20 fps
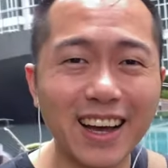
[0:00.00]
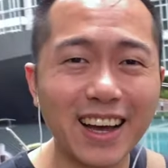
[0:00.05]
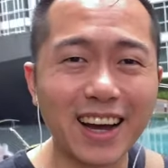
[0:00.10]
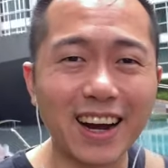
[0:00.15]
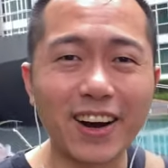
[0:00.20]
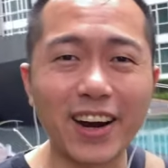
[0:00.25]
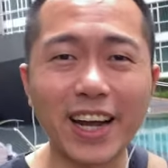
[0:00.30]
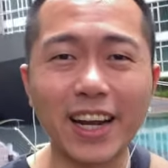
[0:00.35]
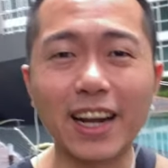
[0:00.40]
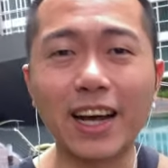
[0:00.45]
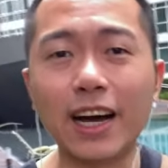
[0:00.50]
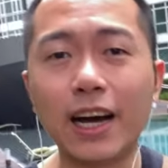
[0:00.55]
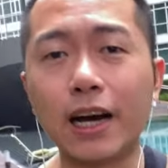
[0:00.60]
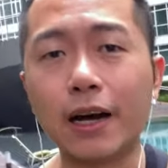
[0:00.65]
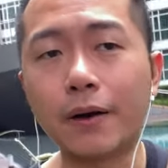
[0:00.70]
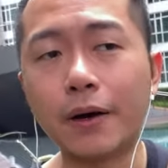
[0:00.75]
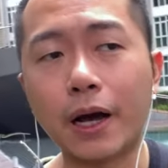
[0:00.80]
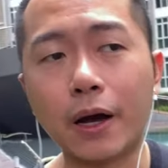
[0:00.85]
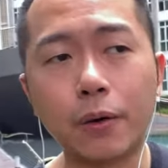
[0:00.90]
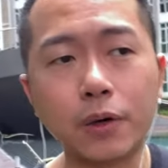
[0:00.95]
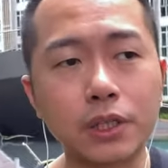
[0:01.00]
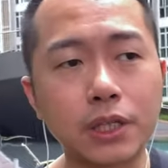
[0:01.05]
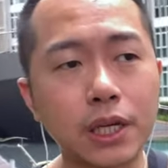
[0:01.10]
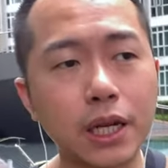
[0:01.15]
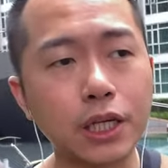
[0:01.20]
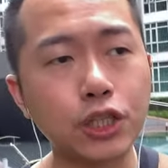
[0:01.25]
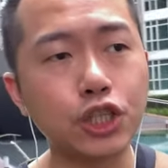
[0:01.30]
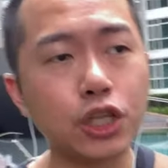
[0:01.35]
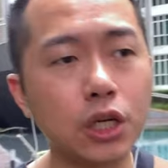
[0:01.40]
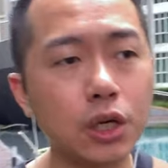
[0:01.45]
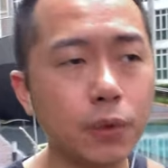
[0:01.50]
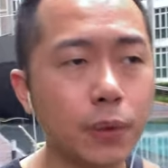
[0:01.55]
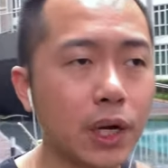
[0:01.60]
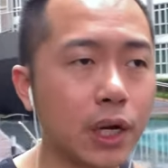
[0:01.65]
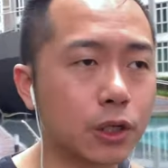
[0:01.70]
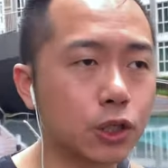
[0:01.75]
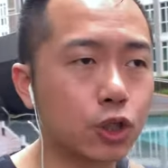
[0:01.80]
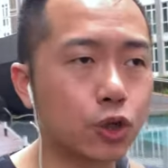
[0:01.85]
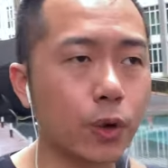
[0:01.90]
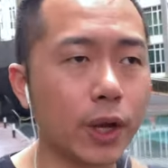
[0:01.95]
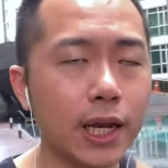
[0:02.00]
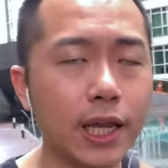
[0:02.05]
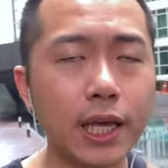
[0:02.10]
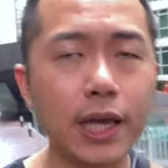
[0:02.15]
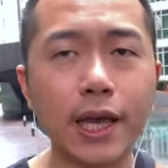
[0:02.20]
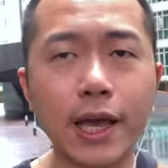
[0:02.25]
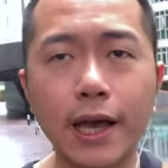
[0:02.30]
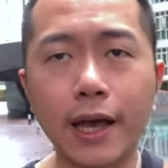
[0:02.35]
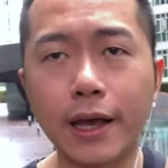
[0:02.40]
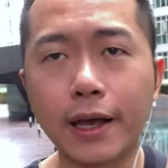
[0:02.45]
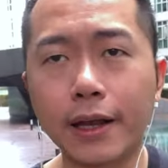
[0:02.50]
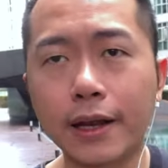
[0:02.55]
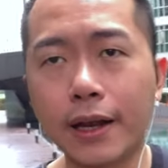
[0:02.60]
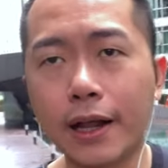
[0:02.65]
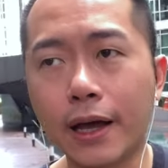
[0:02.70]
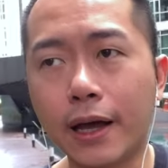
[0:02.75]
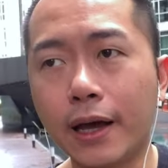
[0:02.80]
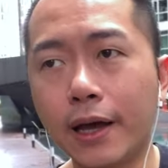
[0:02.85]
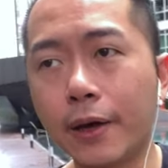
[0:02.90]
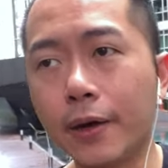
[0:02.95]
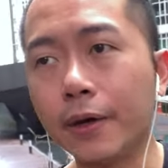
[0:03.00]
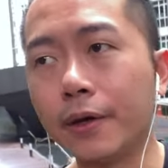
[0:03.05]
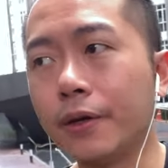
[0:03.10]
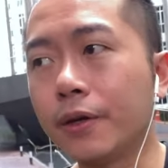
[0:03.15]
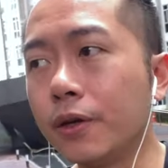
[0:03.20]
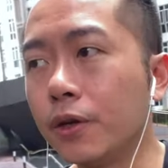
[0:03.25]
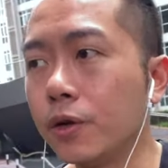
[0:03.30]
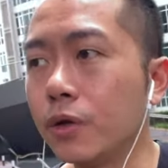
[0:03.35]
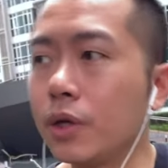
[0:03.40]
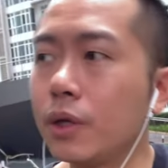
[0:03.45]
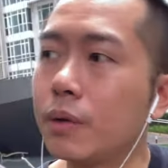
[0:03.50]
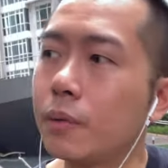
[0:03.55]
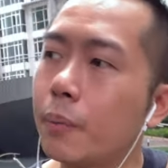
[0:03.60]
All right, I was an engineer when I was 20, and I, you know,